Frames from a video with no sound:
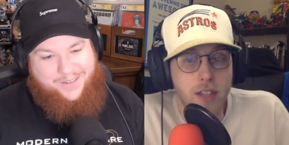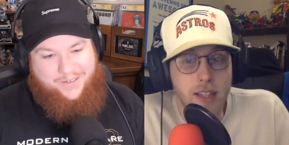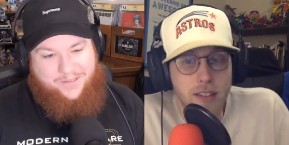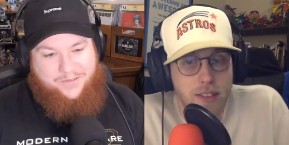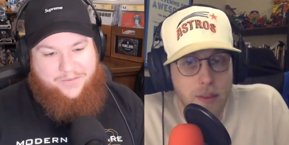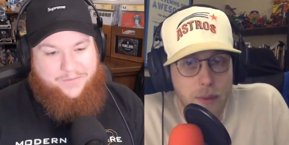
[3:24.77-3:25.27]

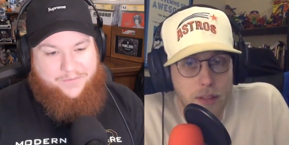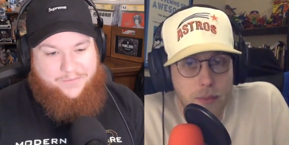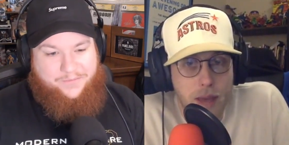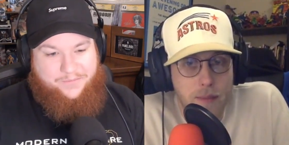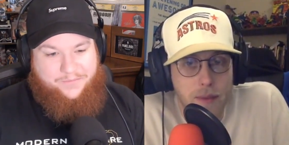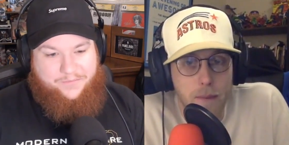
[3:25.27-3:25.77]
Speaker 1: Dick is the best
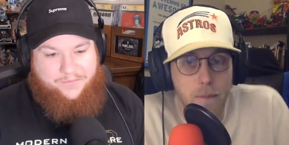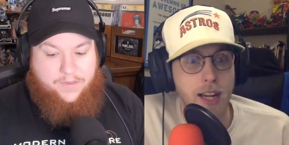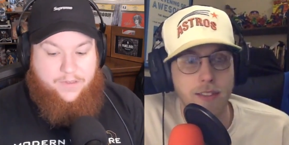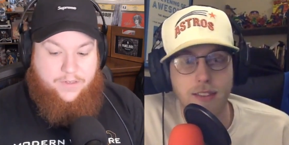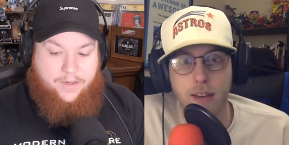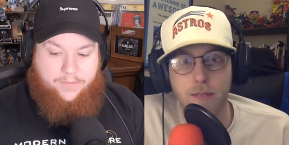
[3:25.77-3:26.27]
Batman,
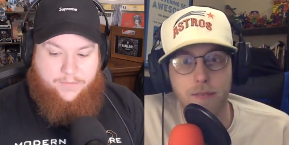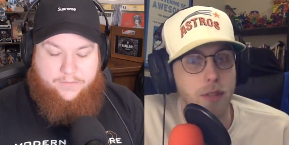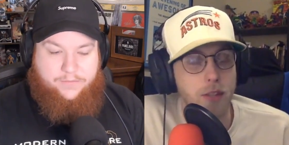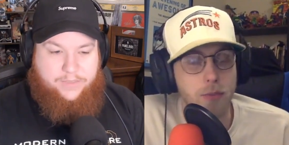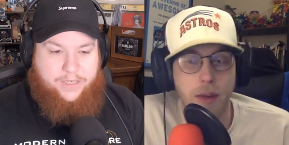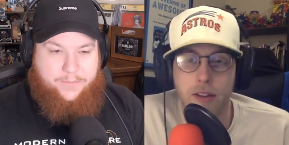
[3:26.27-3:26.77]
hands down. Yeah.
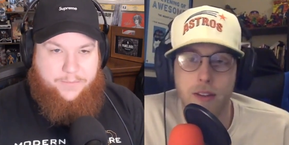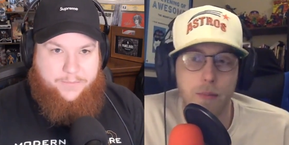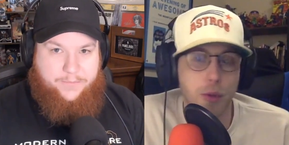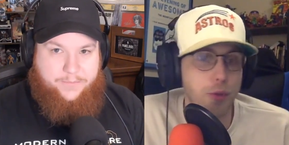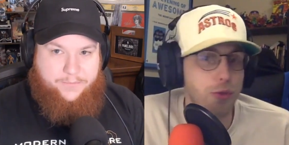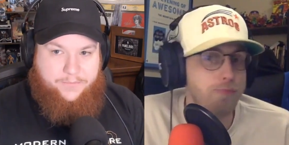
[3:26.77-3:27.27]
He's better yeah. than
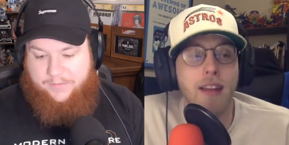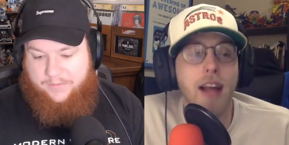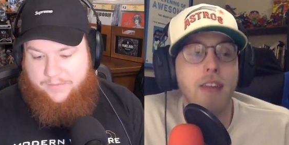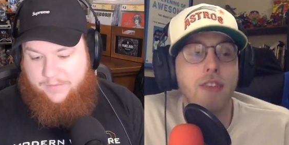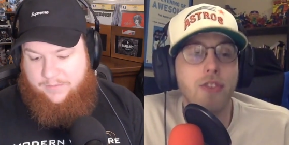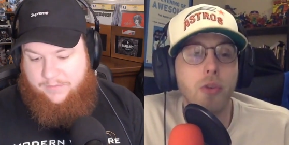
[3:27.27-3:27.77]
Bruce.
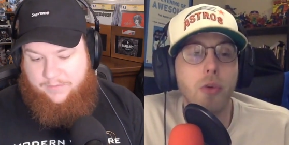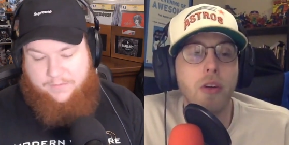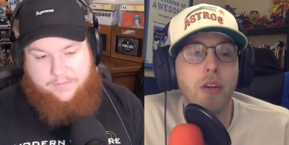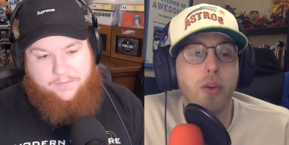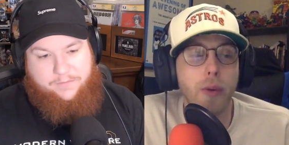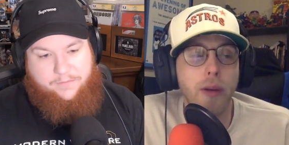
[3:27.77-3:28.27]
I do
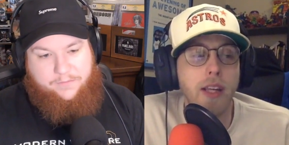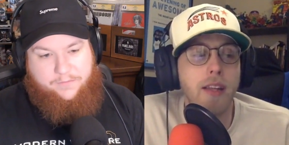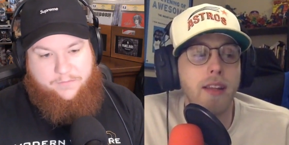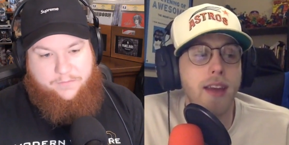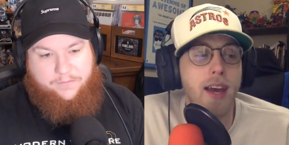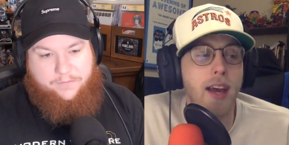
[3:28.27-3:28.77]

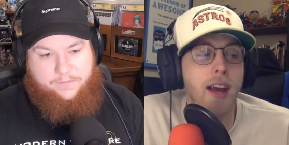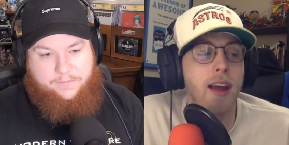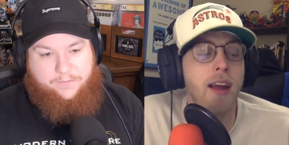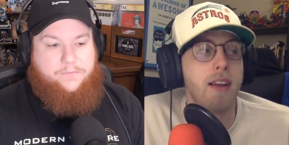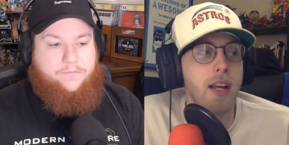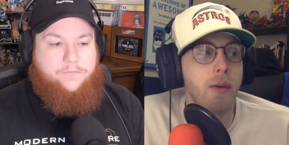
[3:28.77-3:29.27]
agree
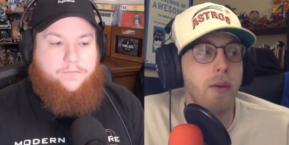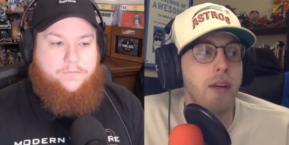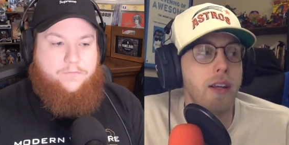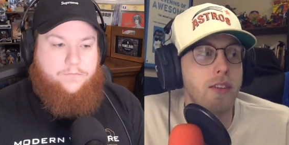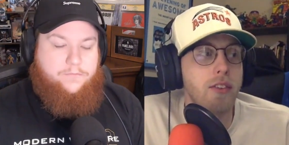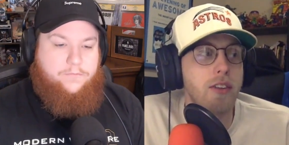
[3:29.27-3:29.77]
that
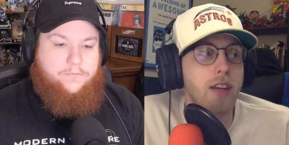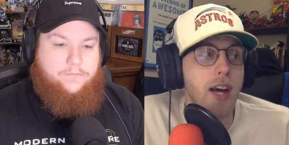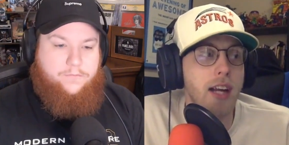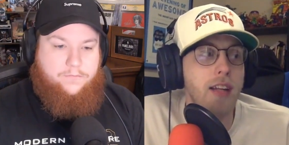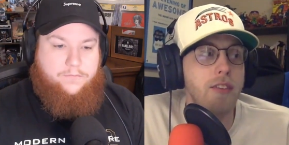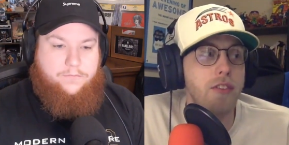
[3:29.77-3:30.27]
Nightwing is
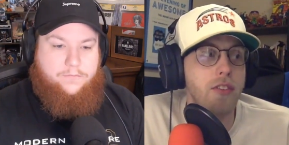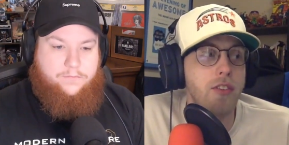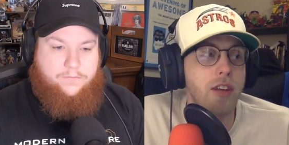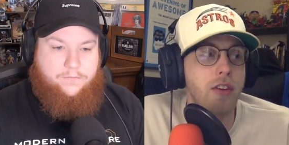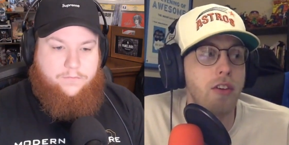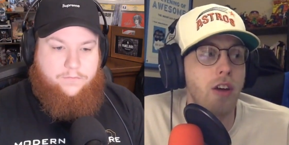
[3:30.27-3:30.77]
kind of the
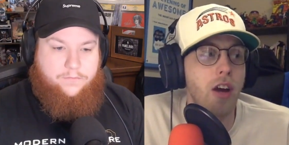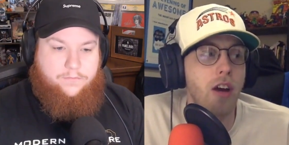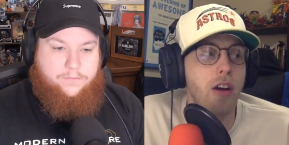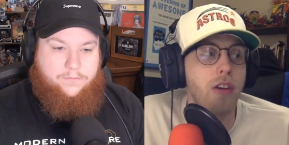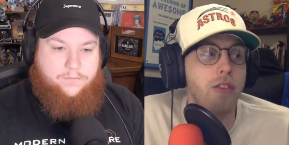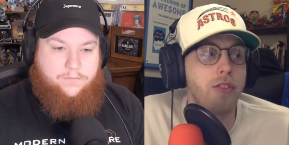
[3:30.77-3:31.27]
center
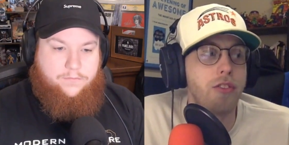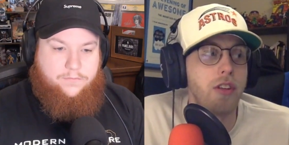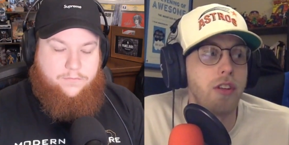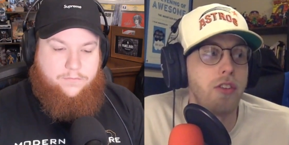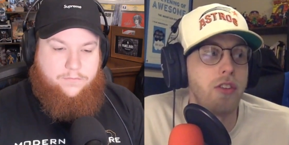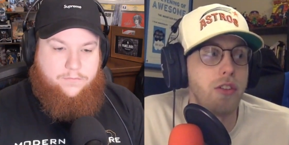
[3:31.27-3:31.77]
of the
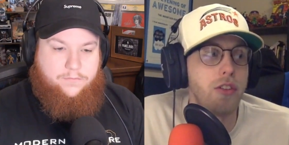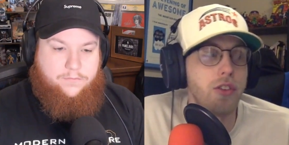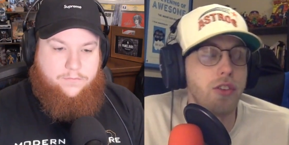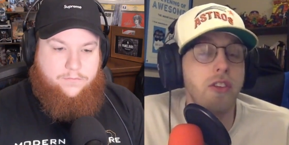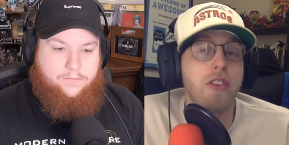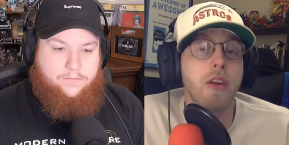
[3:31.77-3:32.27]
DC
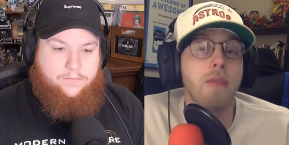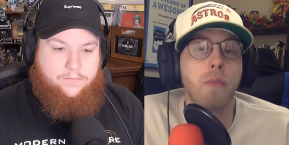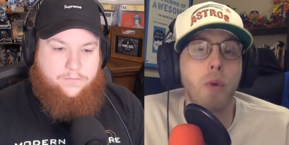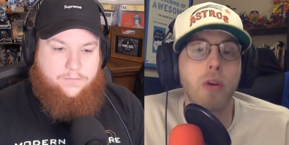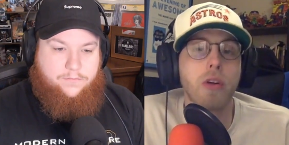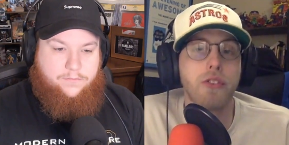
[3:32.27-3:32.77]
universe. He's the
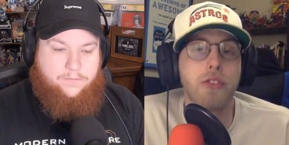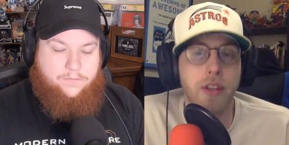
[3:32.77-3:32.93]
moral